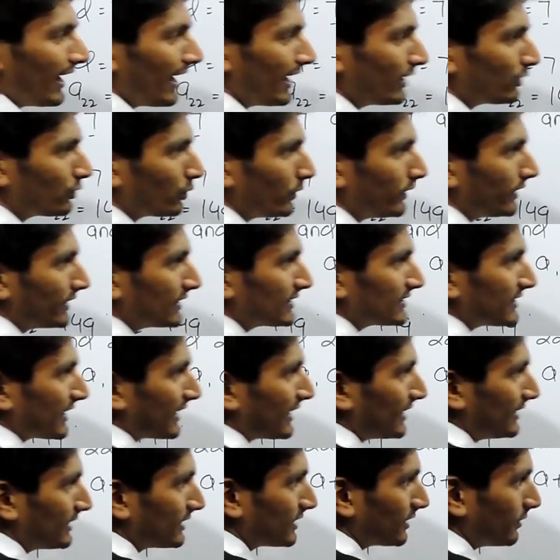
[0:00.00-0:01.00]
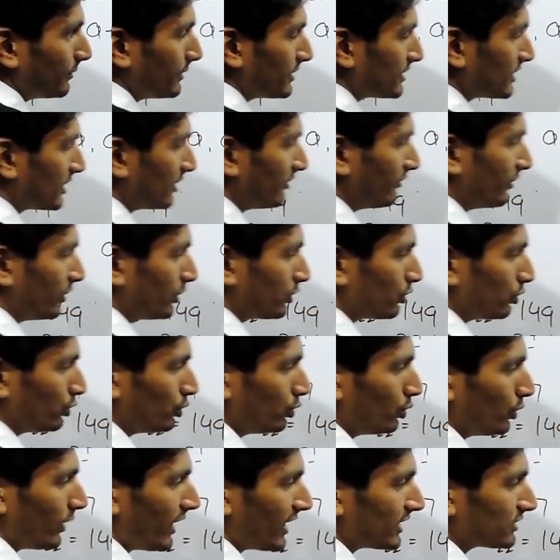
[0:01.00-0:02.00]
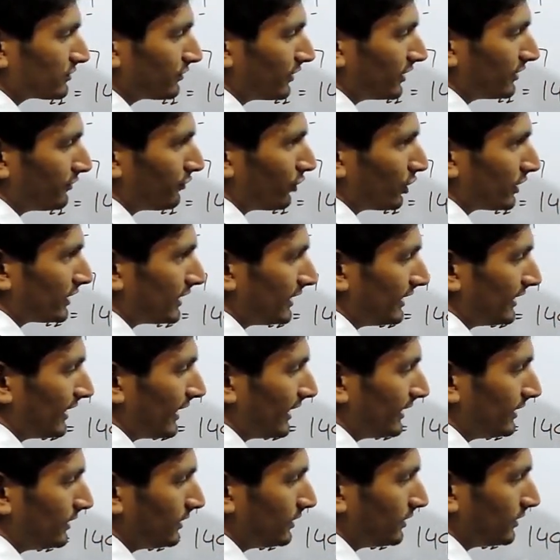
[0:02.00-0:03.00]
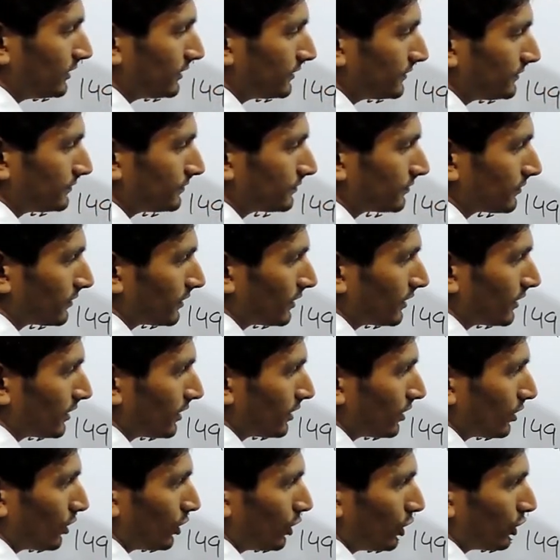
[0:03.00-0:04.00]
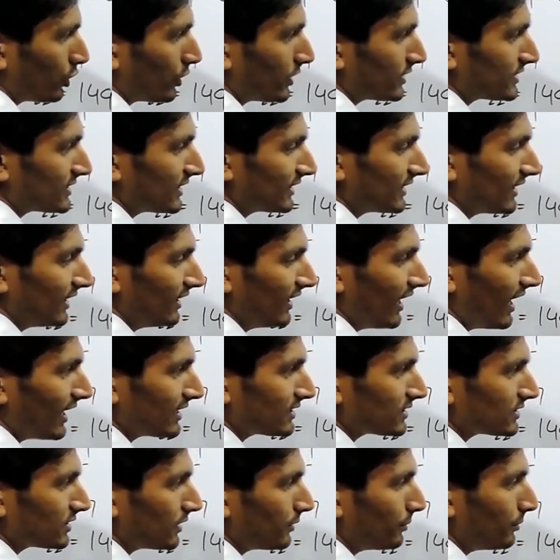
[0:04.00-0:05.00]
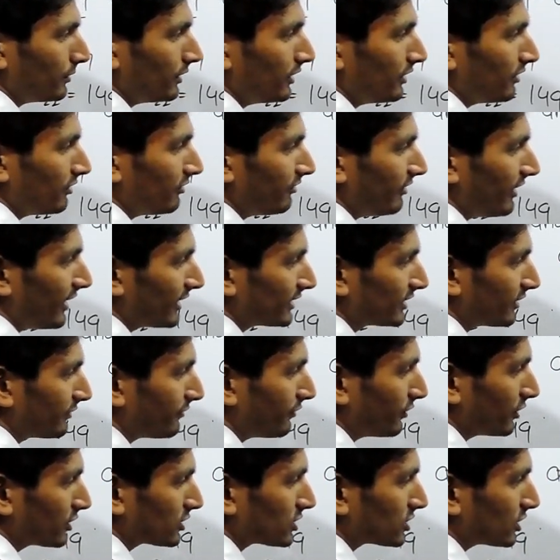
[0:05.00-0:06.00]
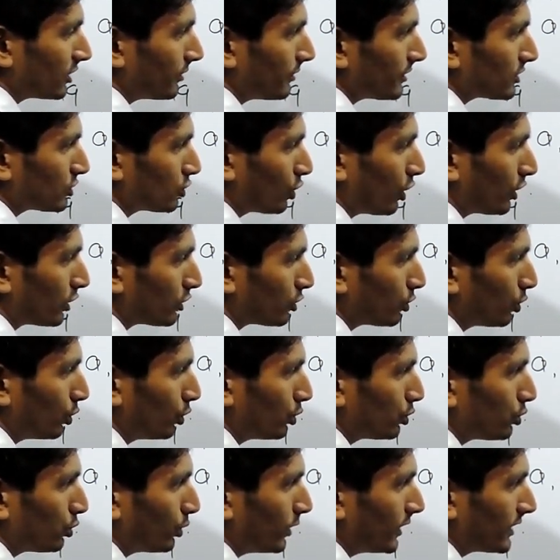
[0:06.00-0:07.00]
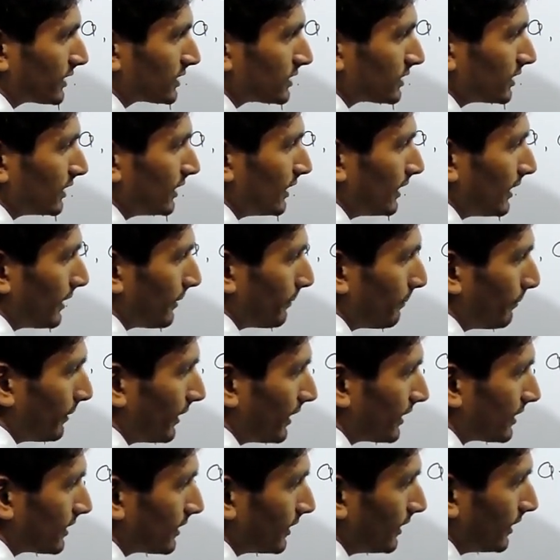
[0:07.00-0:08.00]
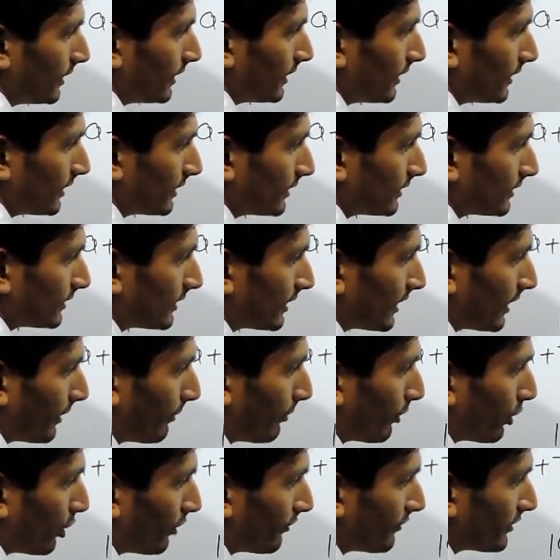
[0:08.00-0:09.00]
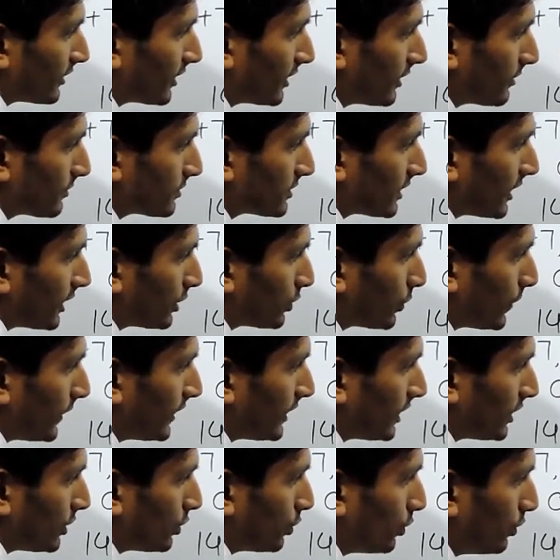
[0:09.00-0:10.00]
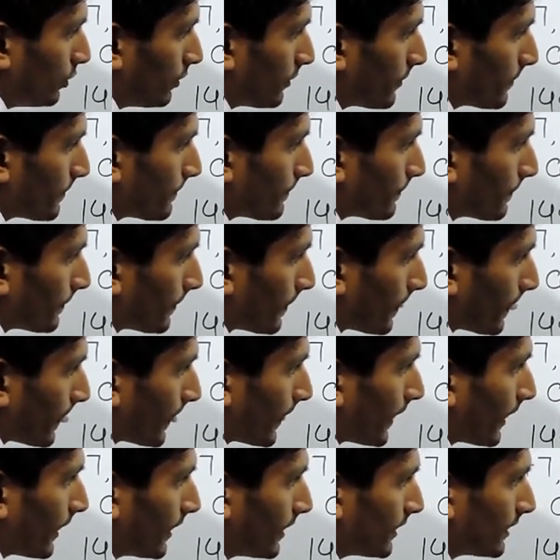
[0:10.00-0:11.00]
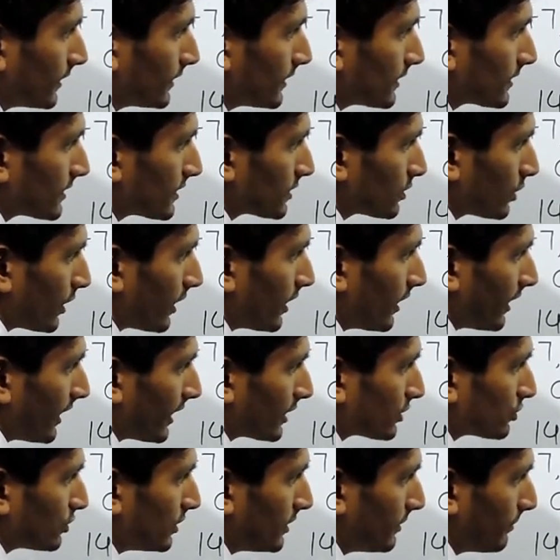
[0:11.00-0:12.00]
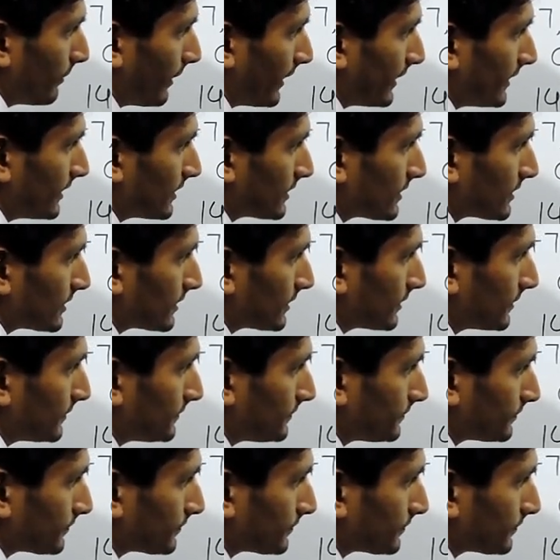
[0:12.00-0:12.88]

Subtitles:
and 22nd term is given to you as 149, or you can say the last term, where the first term is not known to us but number of terms are 22. This is actually minus,